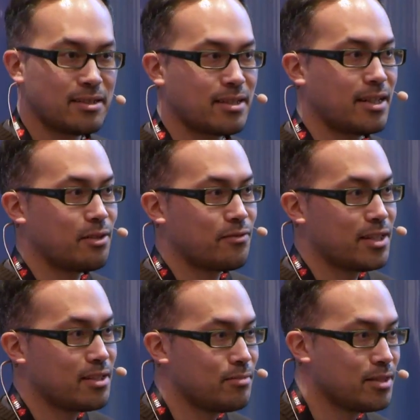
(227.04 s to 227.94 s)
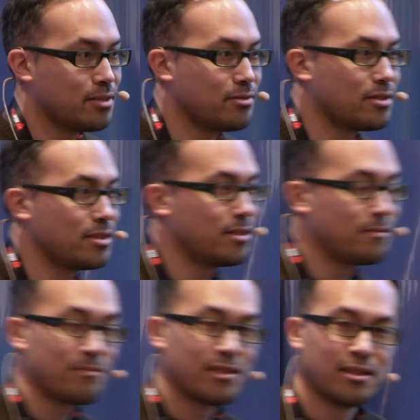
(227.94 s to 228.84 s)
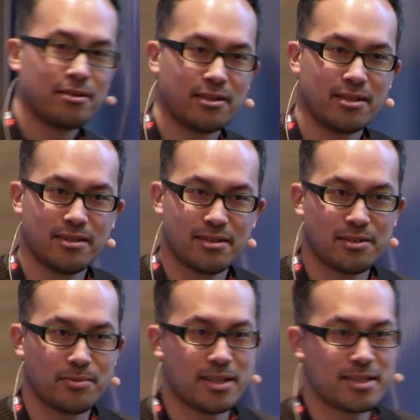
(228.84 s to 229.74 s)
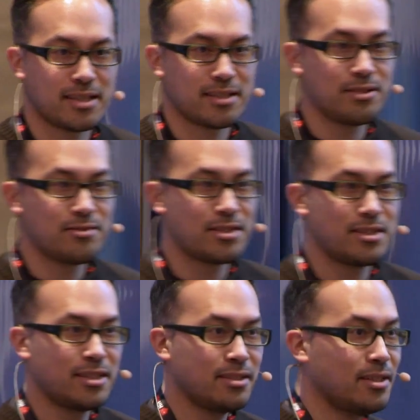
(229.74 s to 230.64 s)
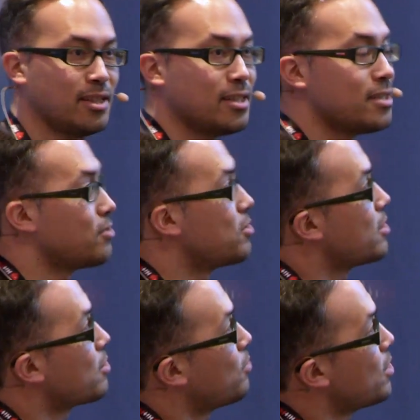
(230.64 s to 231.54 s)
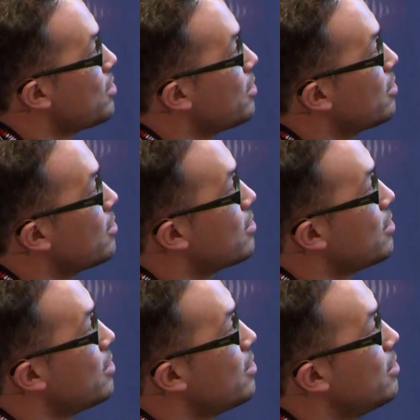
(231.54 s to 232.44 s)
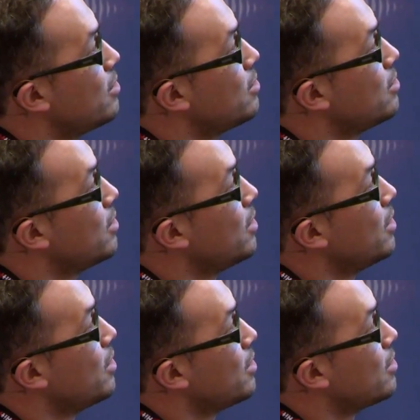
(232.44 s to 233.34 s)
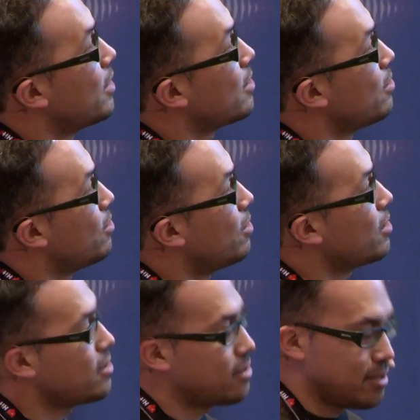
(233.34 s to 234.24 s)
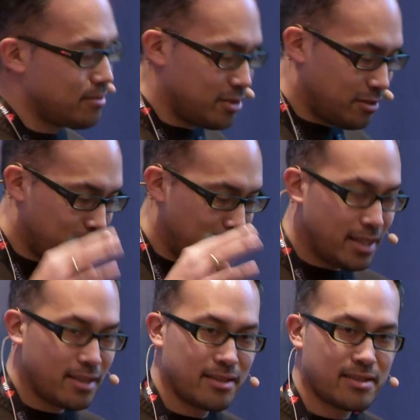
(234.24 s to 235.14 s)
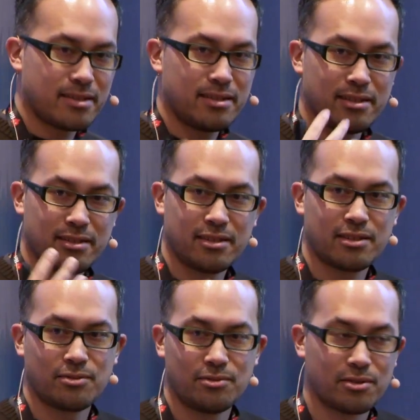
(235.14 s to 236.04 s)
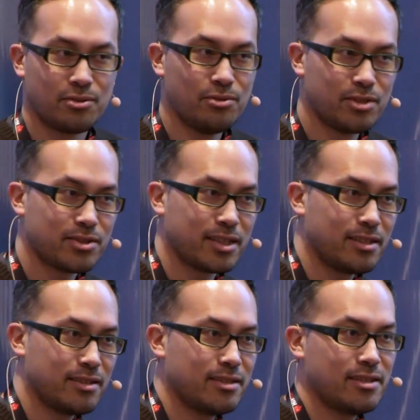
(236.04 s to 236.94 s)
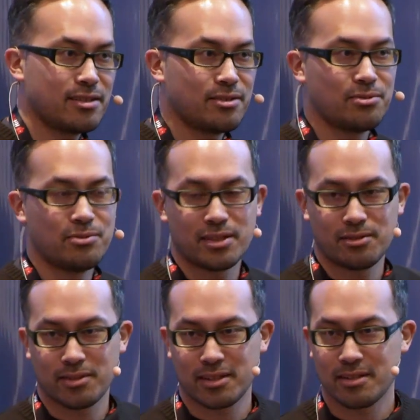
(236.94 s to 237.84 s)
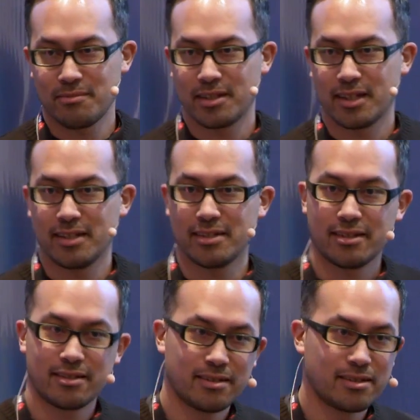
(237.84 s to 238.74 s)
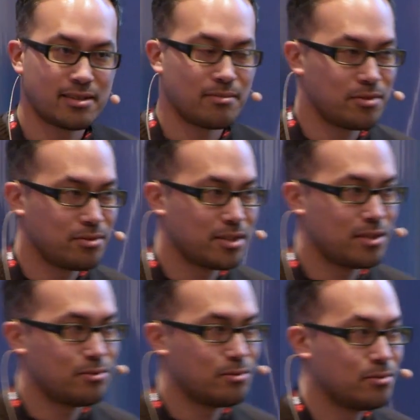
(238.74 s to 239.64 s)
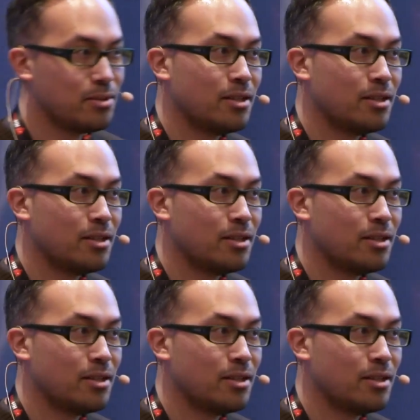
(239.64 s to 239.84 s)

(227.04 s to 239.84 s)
the kind of item he's interested in. Right, and this is where it gets interesting. So just crunching this thing here, like the logs, and sort of making these statistics, who looks at this, who has looked at something else, that's still something you can do